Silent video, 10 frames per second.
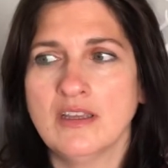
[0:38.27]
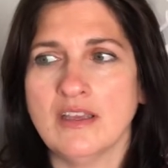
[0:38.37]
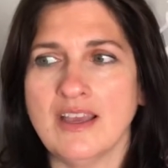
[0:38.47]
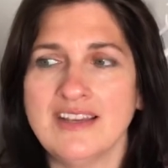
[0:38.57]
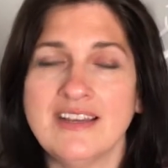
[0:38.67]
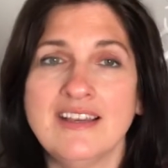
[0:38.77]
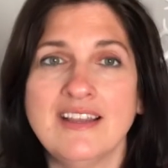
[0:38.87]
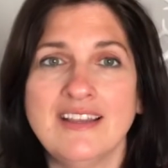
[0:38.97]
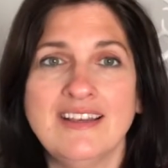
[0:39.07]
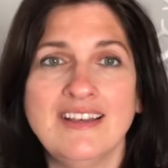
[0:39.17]
And
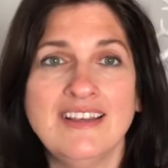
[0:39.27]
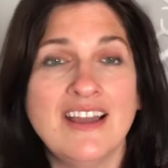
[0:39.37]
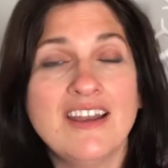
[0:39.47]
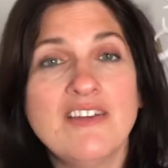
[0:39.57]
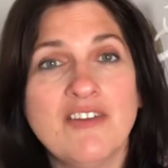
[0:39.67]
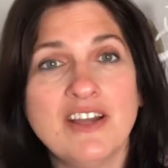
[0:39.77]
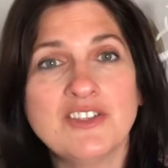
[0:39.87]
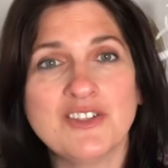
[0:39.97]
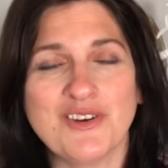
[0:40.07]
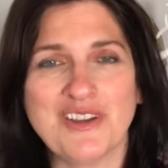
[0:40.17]
none of
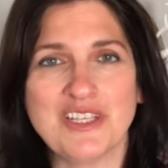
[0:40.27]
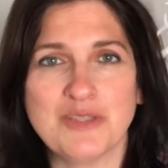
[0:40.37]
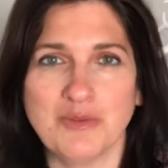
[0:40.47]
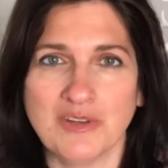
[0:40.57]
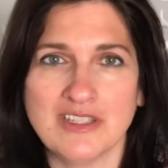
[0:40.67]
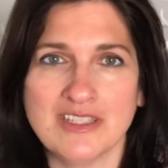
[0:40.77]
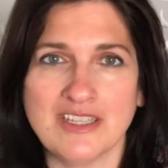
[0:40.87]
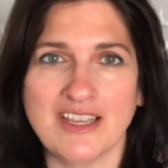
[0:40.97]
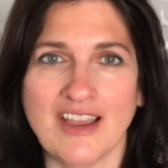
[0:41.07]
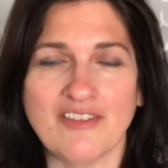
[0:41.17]
us are
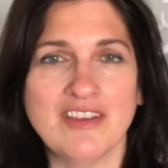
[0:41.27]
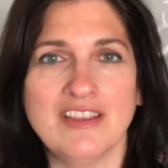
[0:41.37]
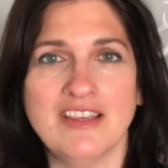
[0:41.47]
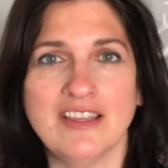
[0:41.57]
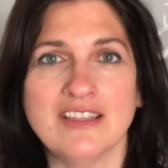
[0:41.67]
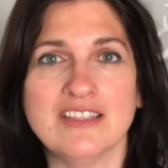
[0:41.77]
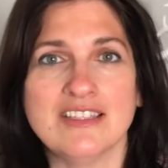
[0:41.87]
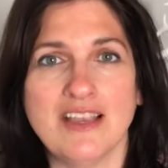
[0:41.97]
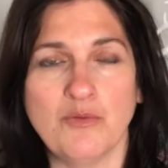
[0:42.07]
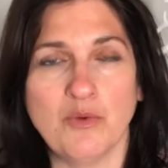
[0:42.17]
experiencing everything in the
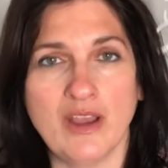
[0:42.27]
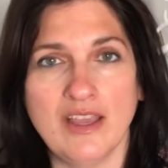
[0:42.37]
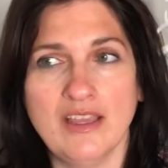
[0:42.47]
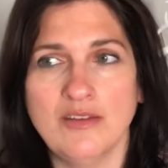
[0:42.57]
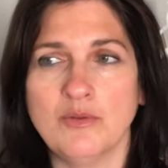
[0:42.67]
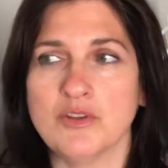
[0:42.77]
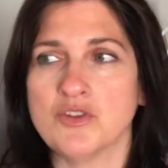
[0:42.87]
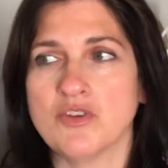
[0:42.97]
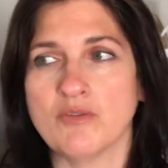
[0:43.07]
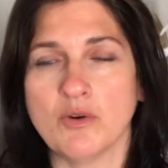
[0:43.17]
same way,
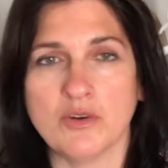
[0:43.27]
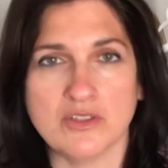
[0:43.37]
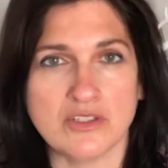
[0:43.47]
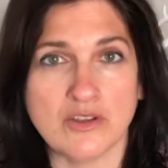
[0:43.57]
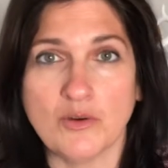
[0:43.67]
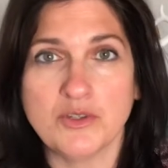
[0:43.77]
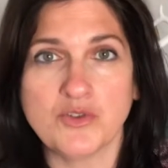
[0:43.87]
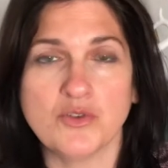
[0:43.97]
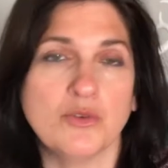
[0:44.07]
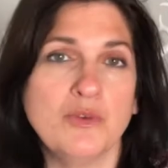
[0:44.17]
which of course is always
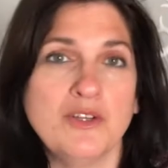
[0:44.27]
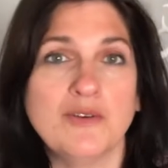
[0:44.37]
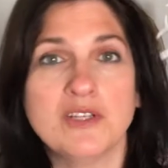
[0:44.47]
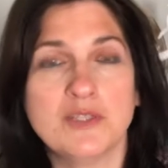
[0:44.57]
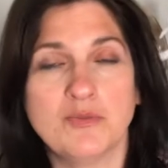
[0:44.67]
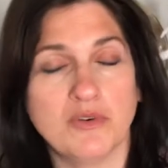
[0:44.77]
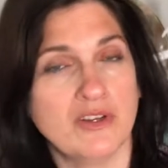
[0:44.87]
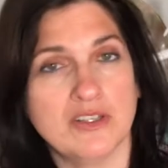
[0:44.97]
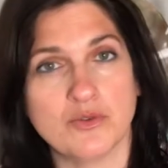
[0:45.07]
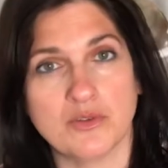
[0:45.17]
true. We don't
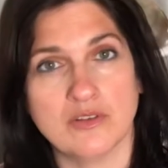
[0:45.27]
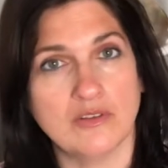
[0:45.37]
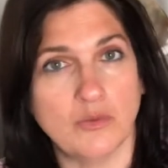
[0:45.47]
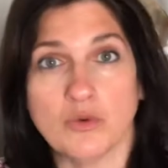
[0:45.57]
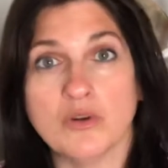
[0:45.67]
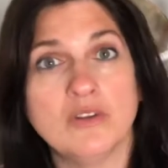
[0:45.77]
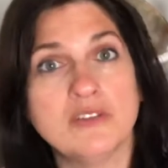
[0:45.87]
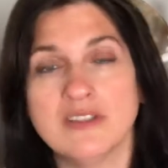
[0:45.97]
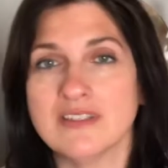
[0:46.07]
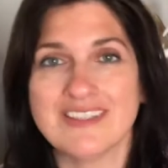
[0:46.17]
experience the world
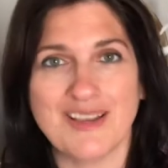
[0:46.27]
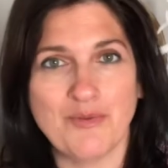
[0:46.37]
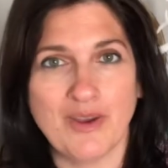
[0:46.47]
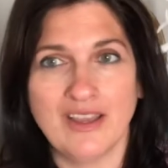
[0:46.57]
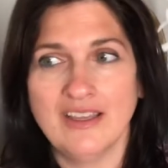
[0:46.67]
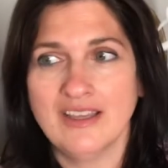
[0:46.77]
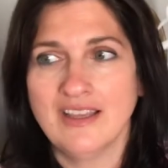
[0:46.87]
in the same way.